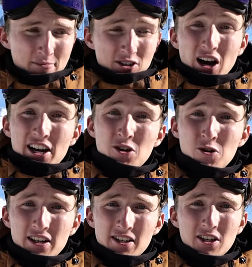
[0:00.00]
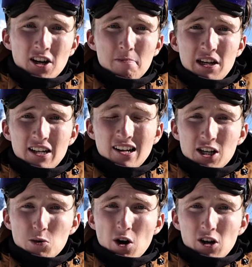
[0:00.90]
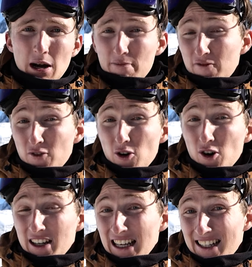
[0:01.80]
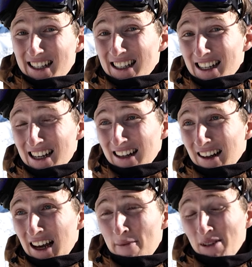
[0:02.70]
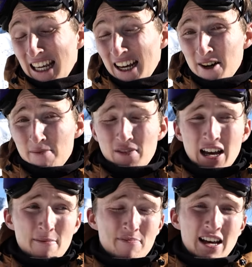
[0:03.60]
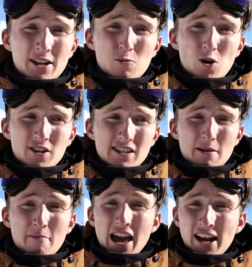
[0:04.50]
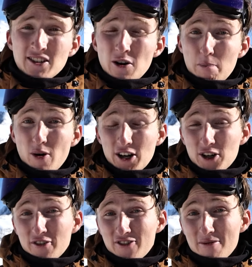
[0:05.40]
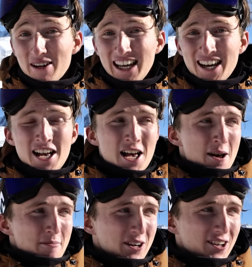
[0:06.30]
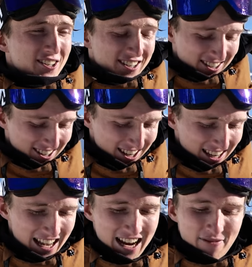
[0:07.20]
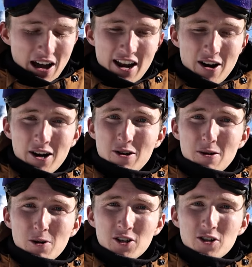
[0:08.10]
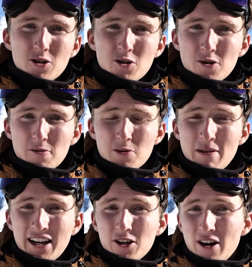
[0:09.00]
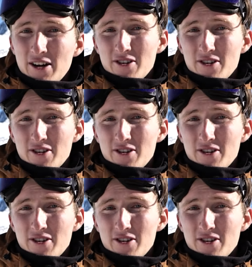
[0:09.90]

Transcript: so I knew this is going to be the last World Cup for this year, and that was some extra pressure for me because yeah, I really wanted to make a great